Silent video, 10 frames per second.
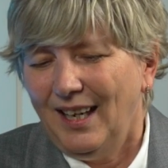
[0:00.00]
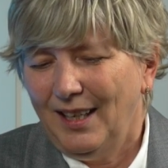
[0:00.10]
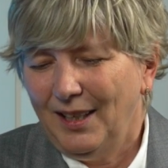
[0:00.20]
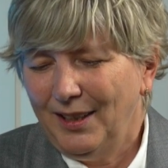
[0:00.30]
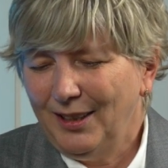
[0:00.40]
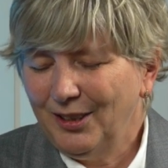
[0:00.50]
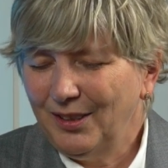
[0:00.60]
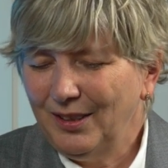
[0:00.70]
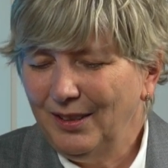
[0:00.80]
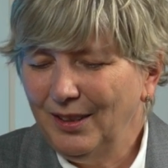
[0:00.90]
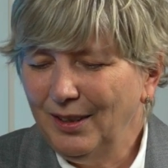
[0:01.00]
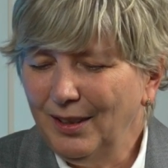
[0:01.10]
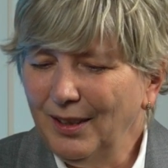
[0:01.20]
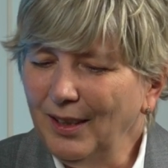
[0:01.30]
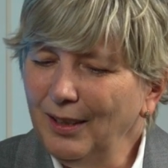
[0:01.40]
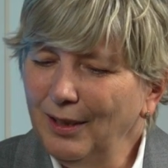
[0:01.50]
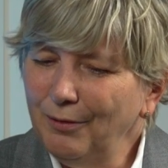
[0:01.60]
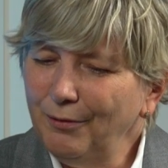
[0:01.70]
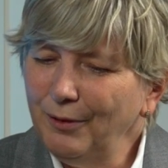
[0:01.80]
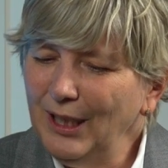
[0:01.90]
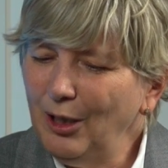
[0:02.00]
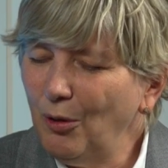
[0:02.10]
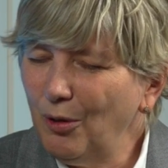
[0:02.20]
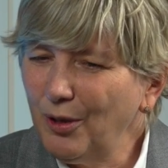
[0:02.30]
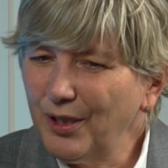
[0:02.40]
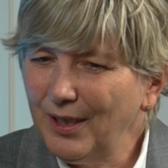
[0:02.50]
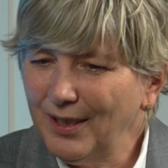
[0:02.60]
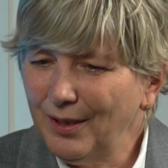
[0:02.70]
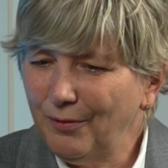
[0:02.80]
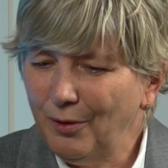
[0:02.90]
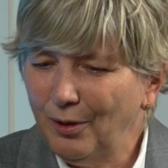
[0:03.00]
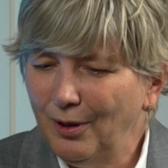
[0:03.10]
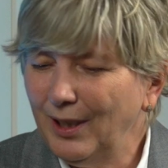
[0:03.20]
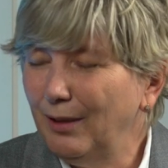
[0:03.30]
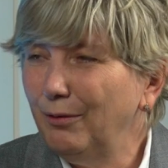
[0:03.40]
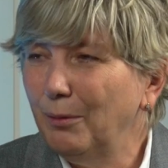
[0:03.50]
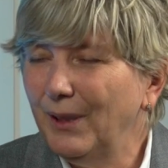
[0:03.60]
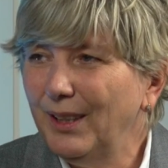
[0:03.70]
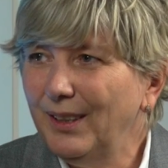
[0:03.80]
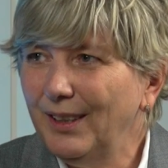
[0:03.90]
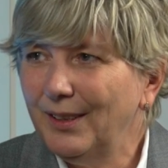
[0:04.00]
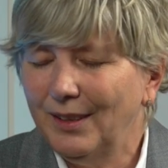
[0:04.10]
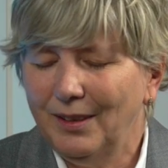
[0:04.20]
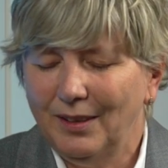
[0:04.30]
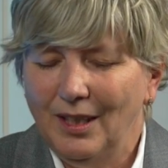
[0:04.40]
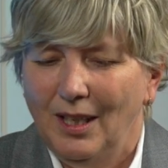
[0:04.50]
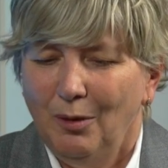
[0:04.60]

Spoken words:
I got in the free courses for informatics, and